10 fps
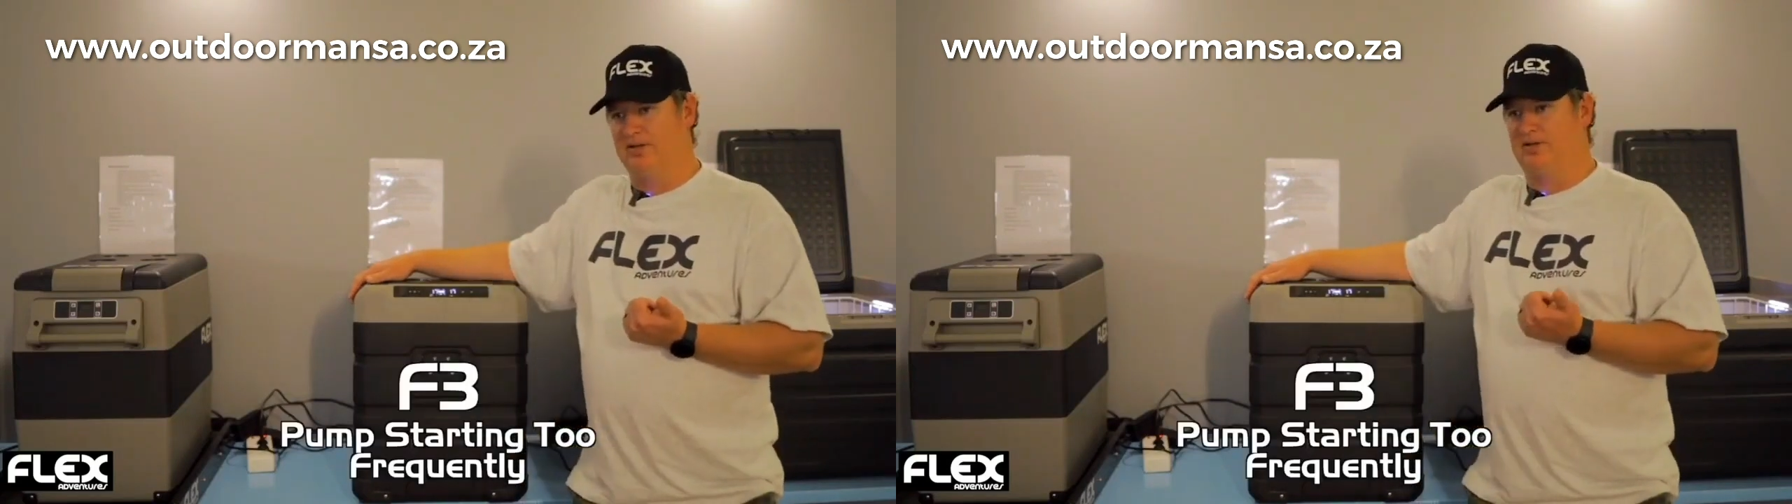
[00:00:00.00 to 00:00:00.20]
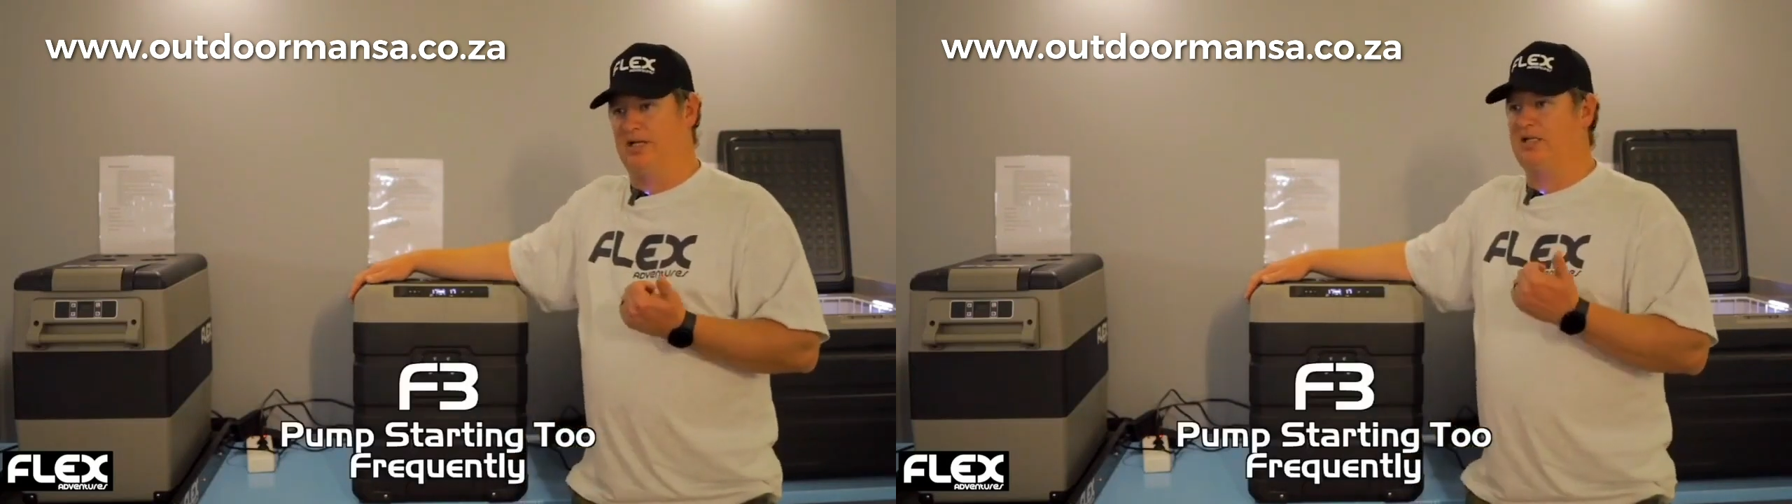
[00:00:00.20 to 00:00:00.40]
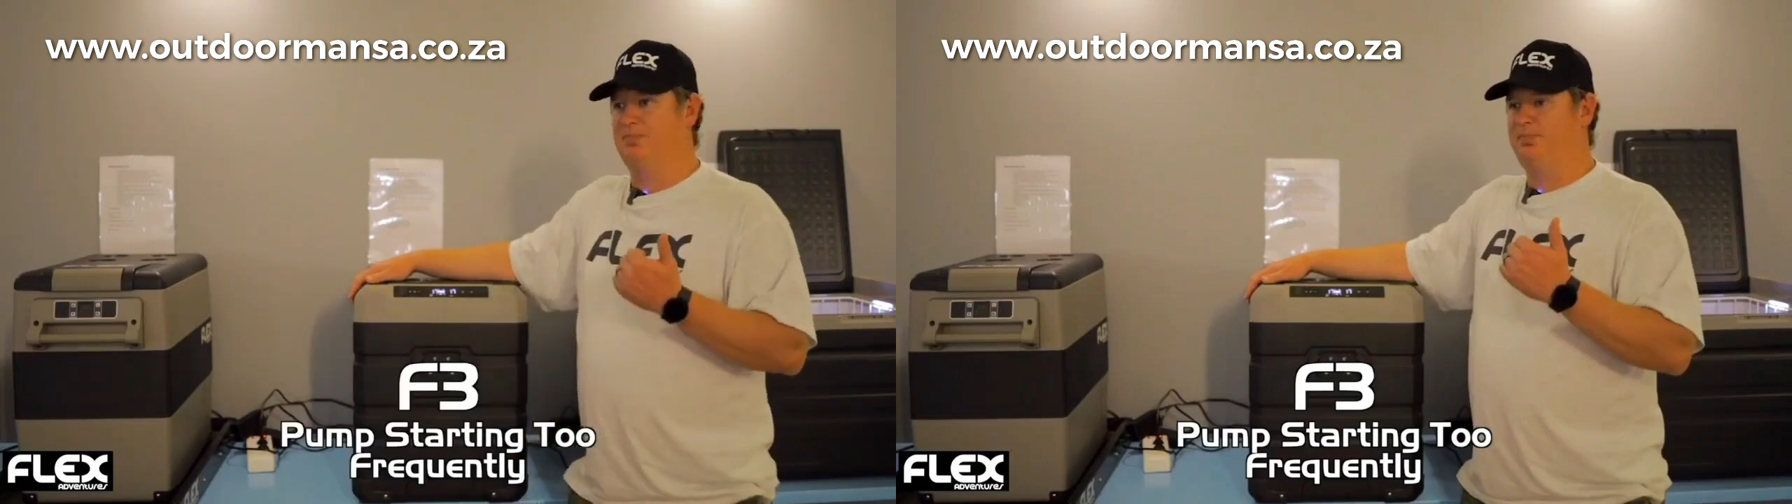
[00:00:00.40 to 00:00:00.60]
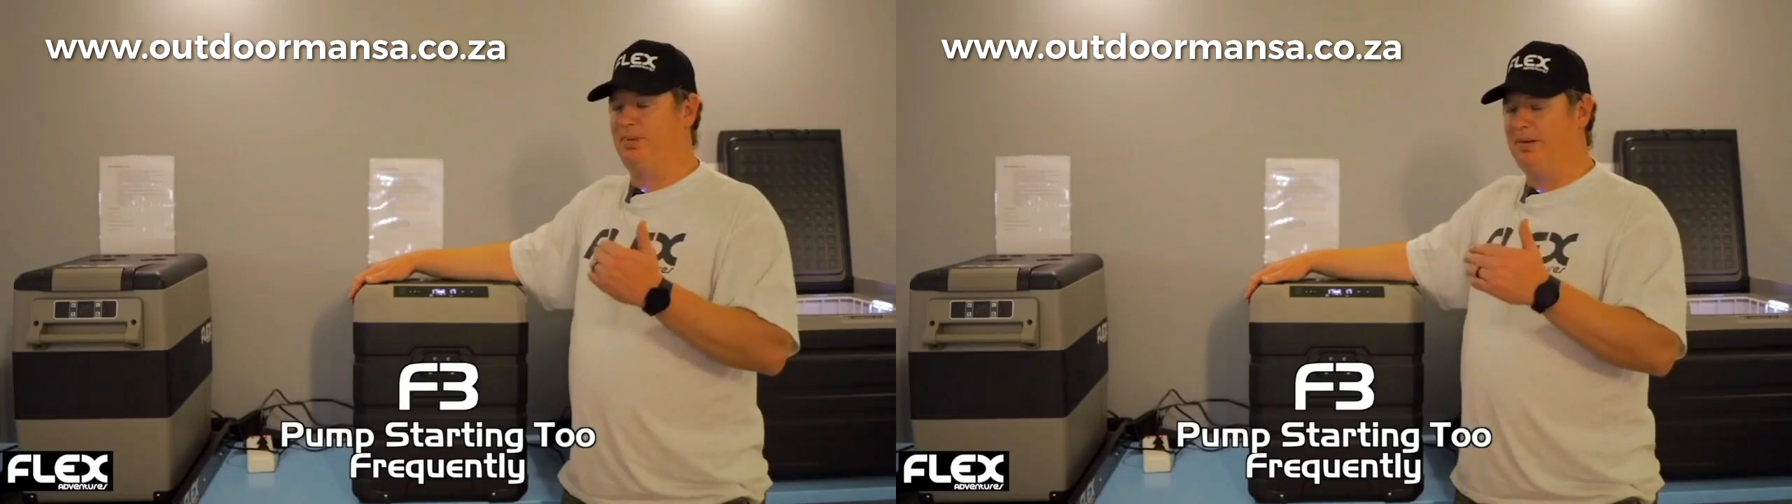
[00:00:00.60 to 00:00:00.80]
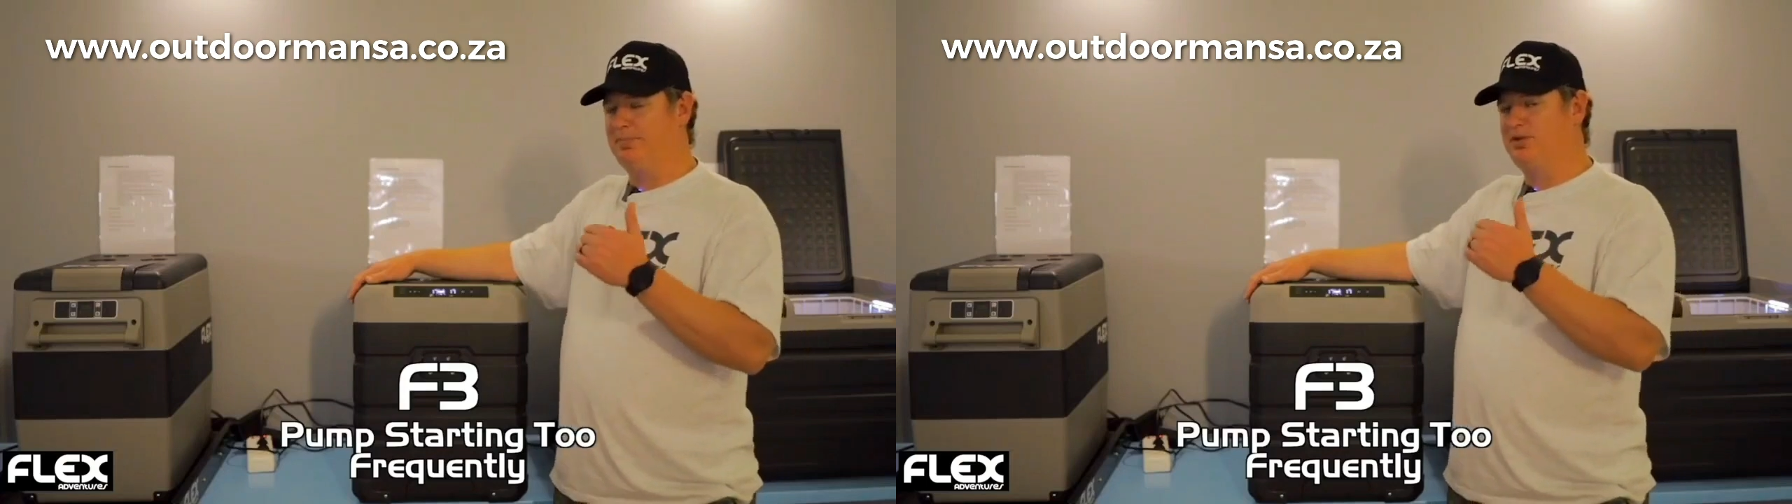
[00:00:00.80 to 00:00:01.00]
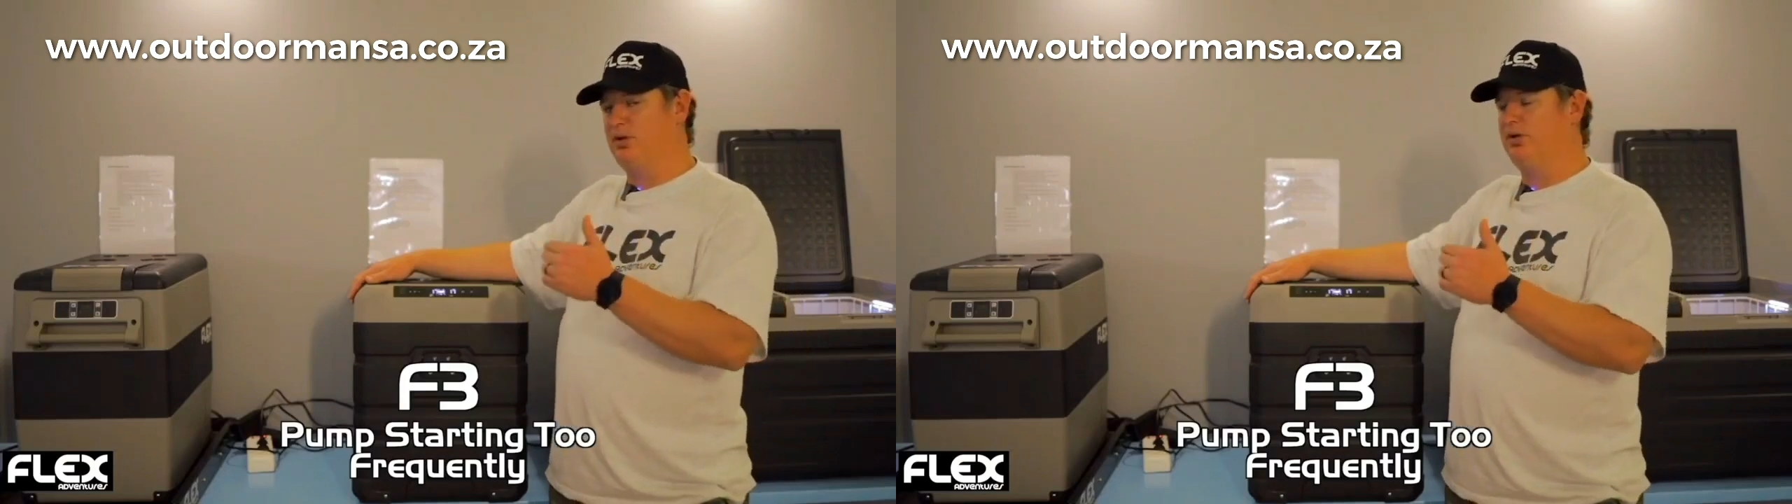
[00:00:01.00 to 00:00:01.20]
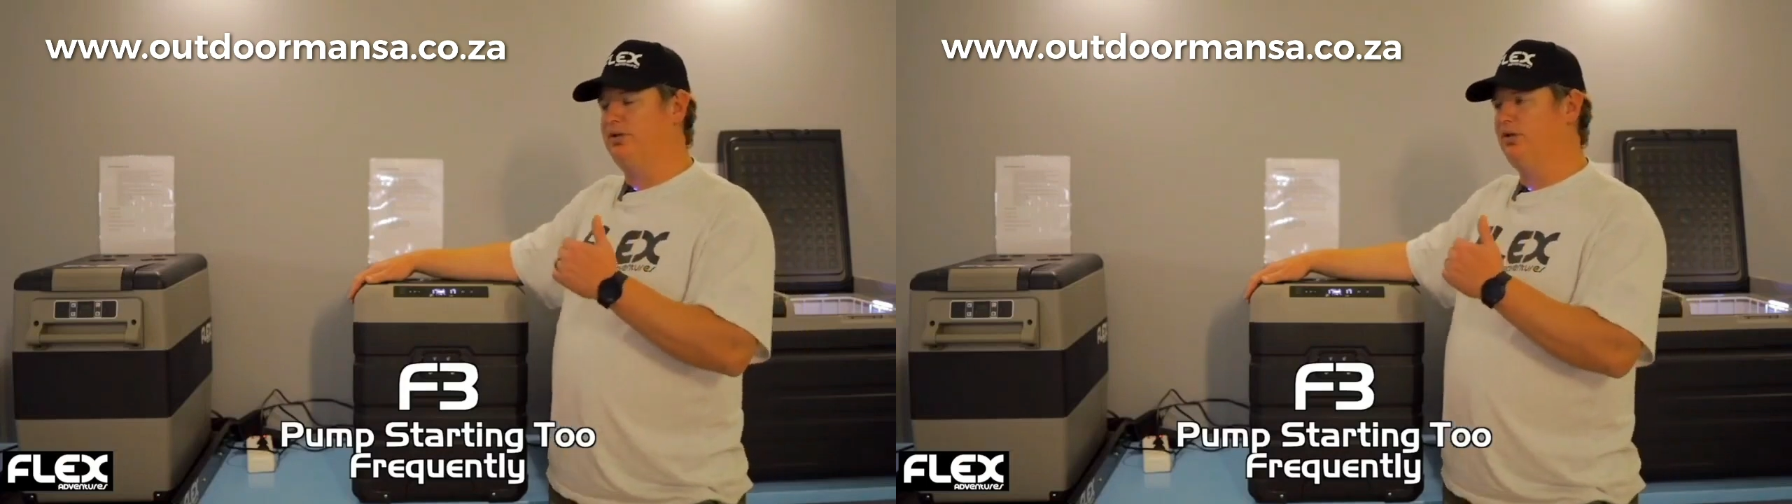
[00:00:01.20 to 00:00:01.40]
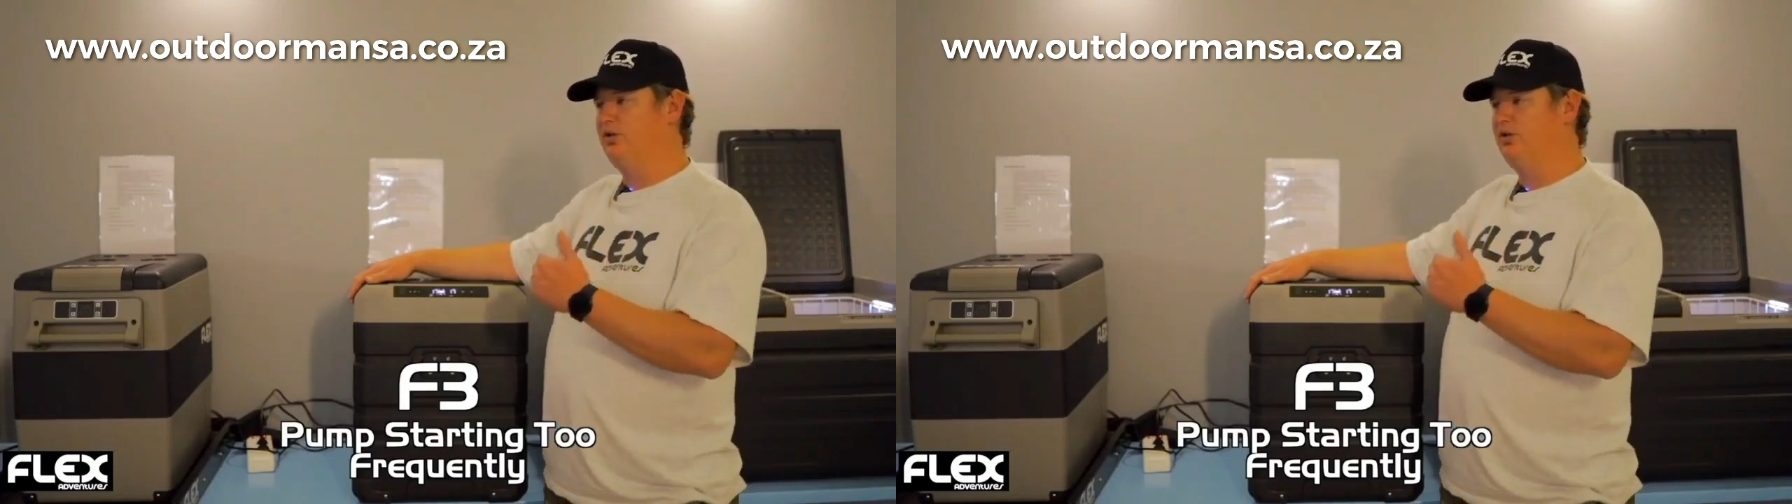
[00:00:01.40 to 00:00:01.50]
So that's pump starting